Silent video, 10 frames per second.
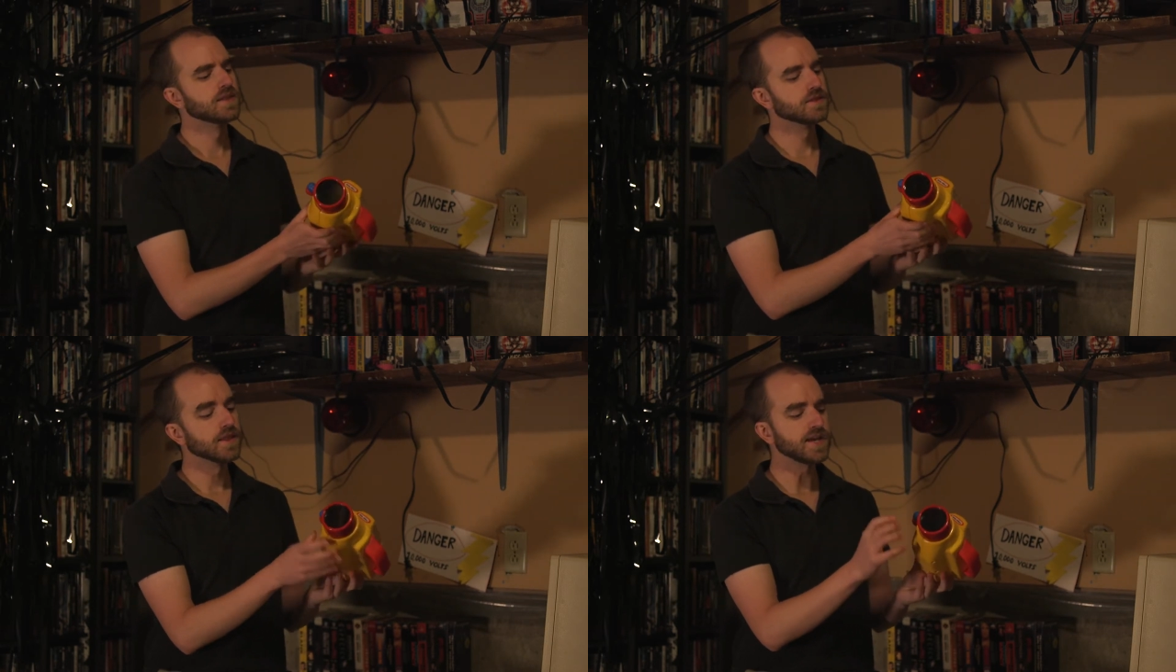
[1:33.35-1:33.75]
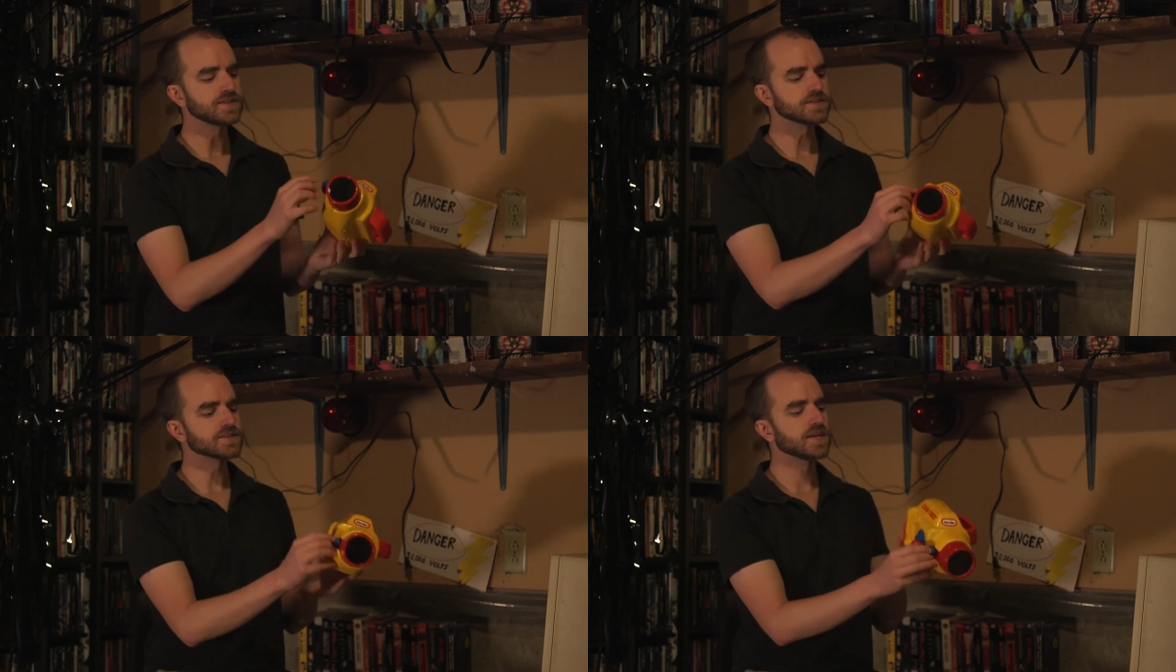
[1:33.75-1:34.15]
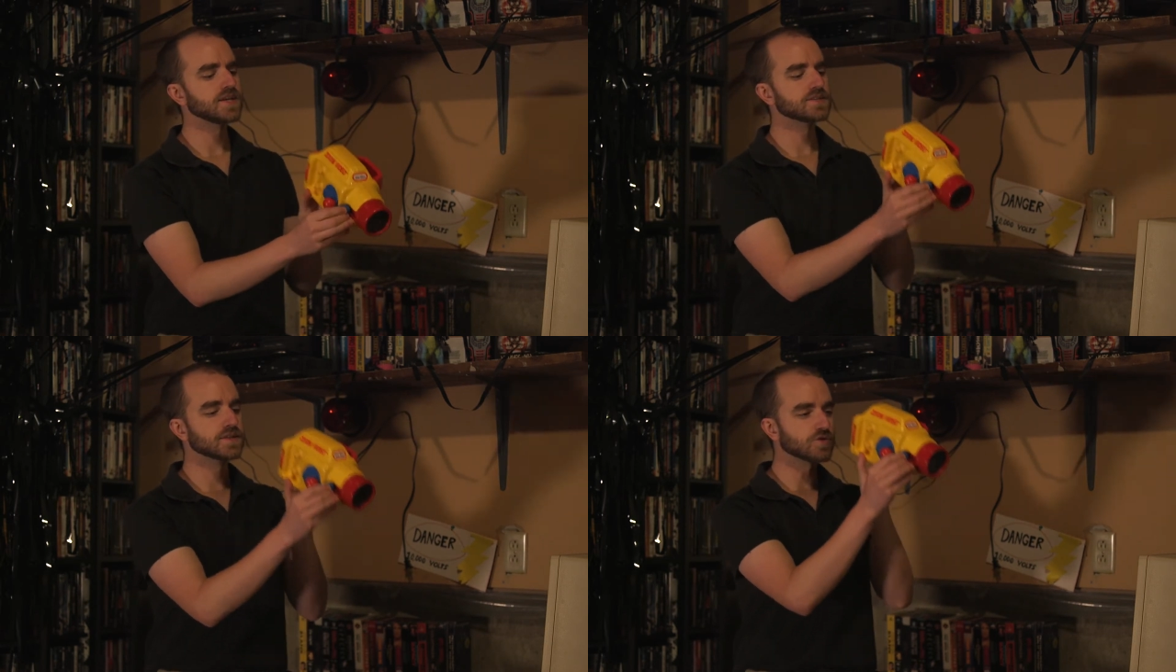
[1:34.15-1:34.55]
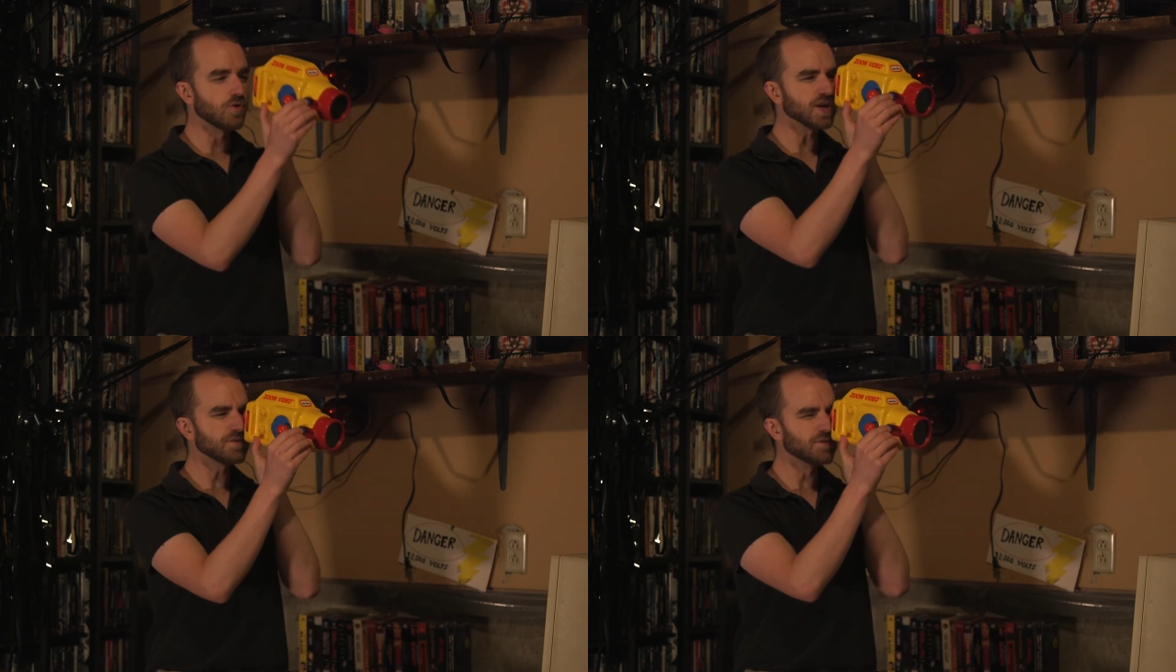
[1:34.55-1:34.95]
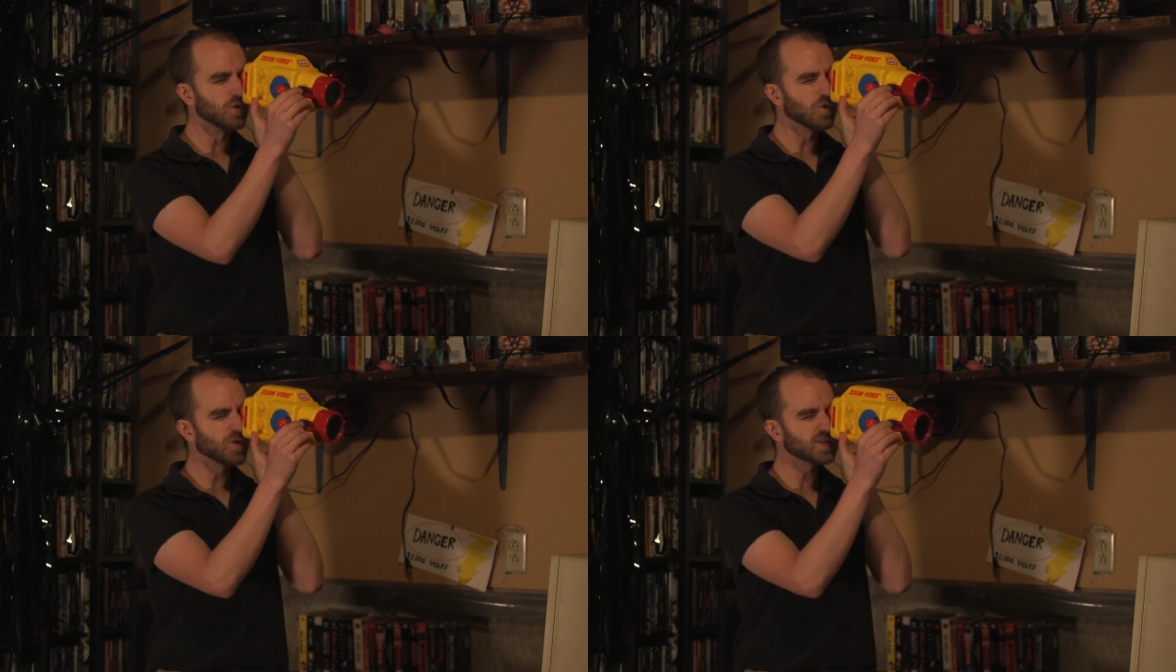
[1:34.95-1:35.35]
The lens is a
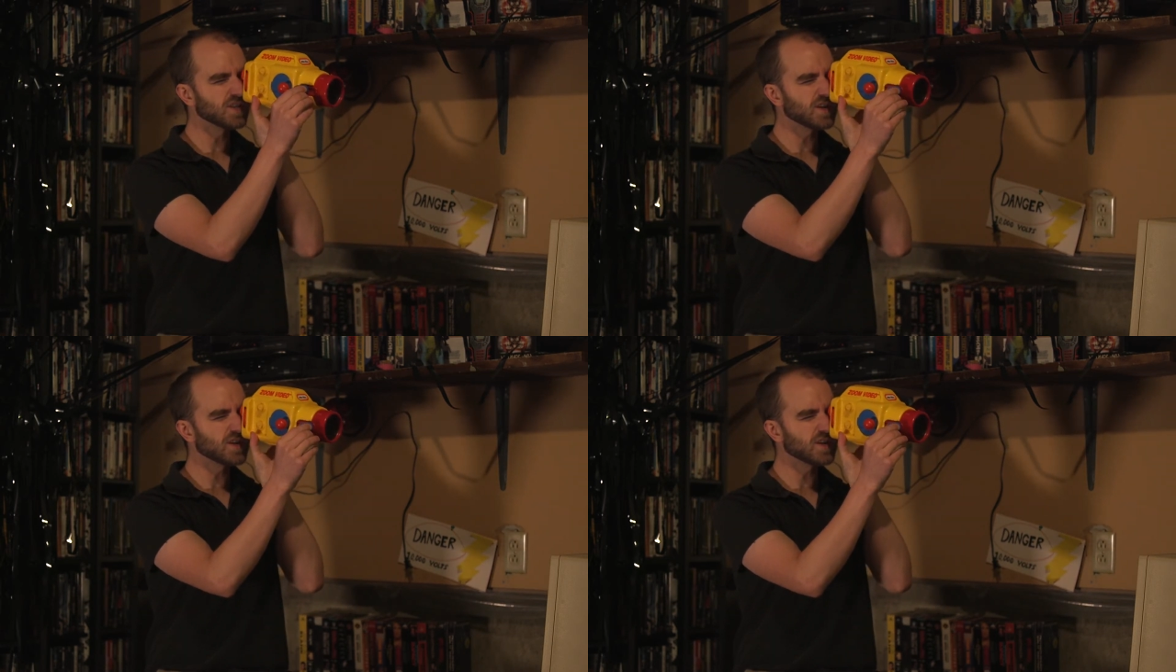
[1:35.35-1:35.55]
24 to